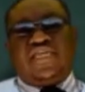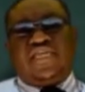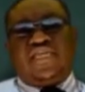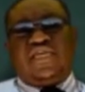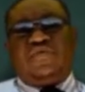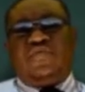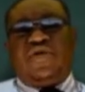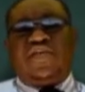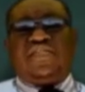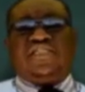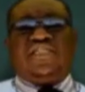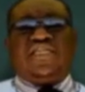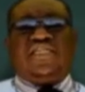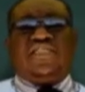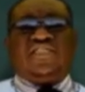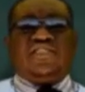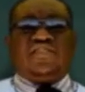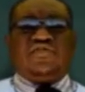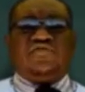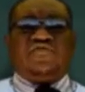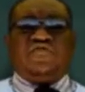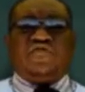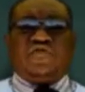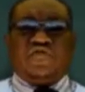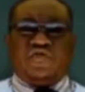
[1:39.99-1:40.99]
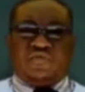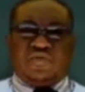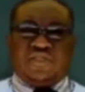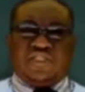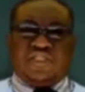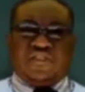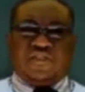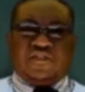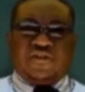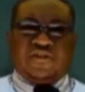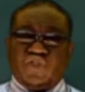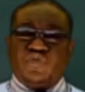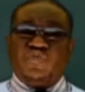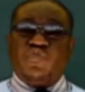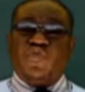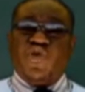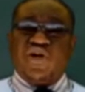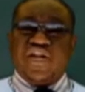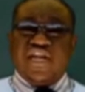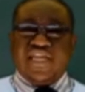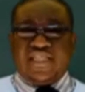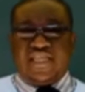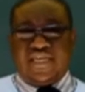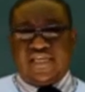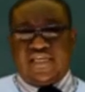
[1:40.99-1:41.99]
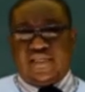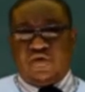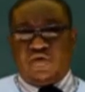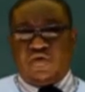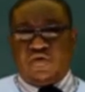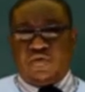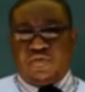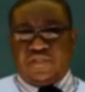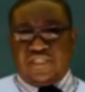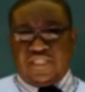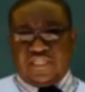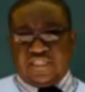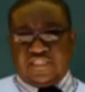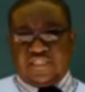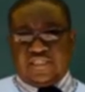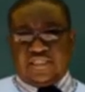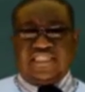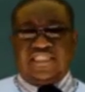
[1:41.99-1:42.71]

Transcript: the image that is formed smaller than the object,